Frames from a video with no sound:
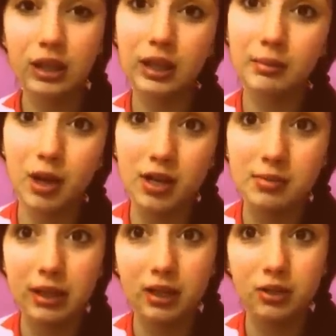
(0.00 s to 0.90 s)
Inbox
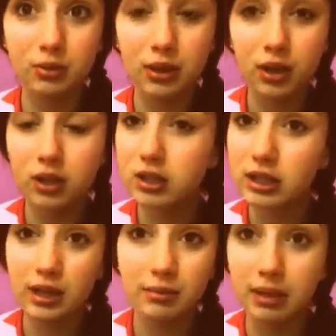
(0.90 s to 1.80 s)
me on Twitter,
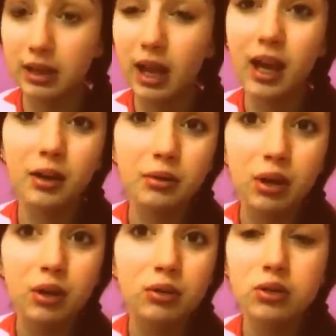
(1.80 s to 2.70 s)
DM me, I don't
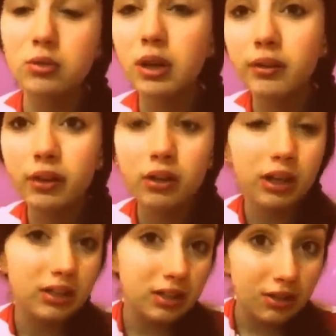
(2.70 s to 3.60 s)
know, do whatever you
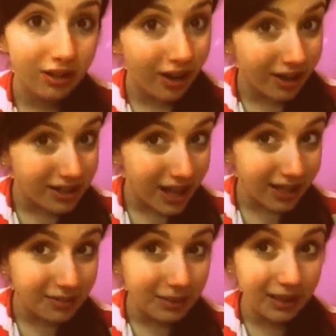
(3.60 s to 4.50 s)
need to do to
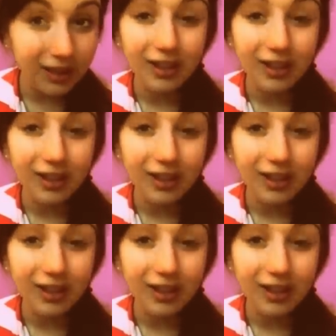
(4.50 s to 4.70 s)
contact me.